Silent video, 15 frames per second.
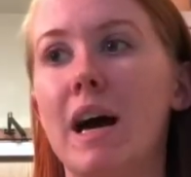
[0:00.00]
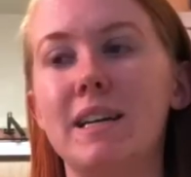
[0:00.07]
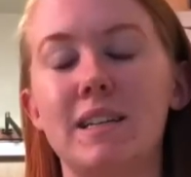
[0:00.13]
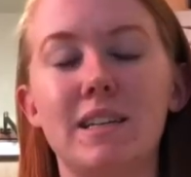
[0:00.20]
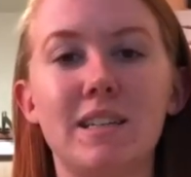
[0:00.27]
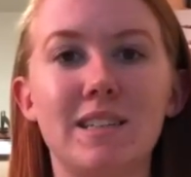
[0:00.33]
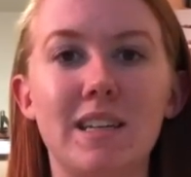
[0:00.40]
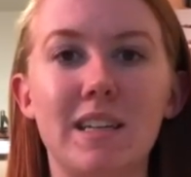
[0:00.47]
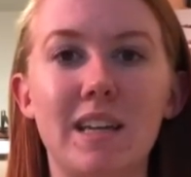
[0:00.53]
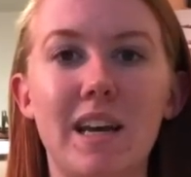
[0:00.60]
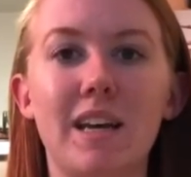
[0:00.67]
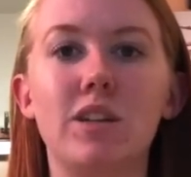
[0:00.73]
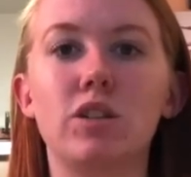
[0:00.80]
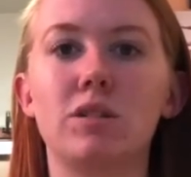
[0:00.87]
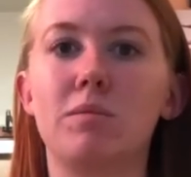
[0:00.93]
I didn't
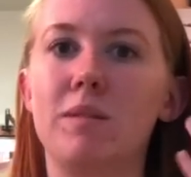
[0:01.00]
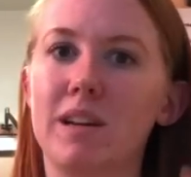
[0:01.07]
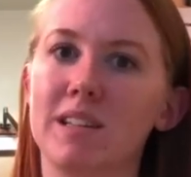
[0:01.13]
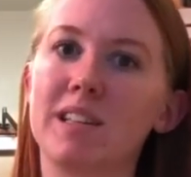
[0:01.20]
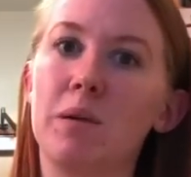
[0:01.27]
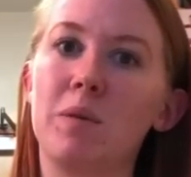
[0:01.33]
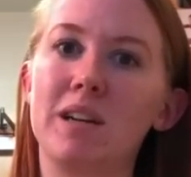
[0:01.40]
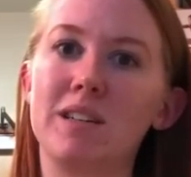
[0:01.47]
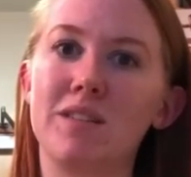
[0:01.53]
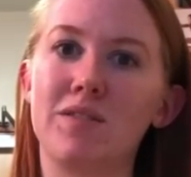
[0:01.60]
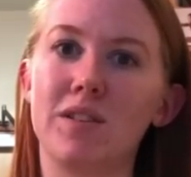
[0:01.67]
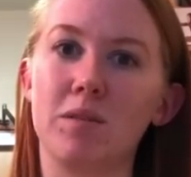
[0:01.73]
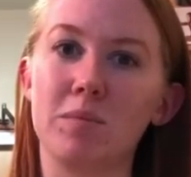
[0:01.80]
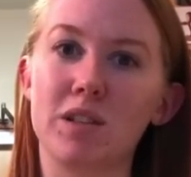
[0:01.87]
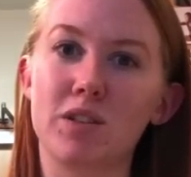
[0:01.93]
today just because I wanted to
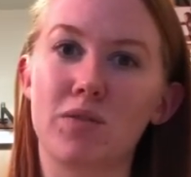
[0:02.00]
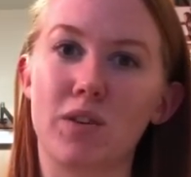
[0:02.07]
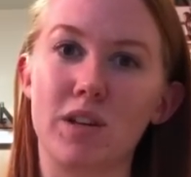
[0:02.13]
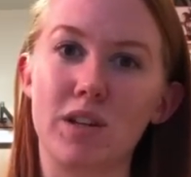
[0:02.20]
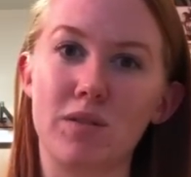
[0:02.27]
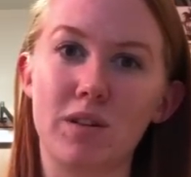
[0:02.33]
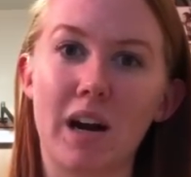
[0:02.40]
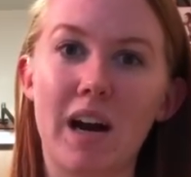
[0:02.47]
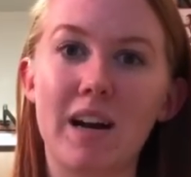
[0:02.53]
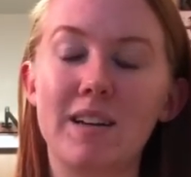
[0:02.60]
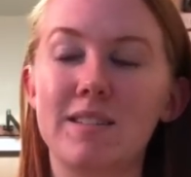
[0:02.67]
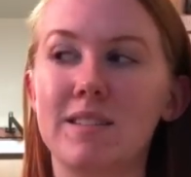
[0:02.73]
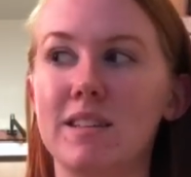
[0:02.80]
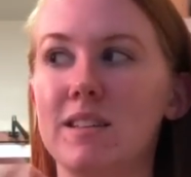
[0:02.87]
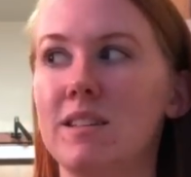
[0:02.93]
film this for you
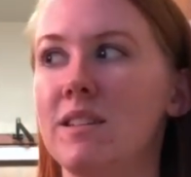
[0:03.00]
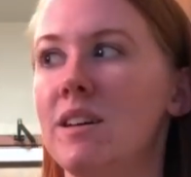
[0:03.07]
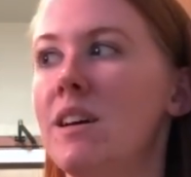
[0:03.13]
guys, and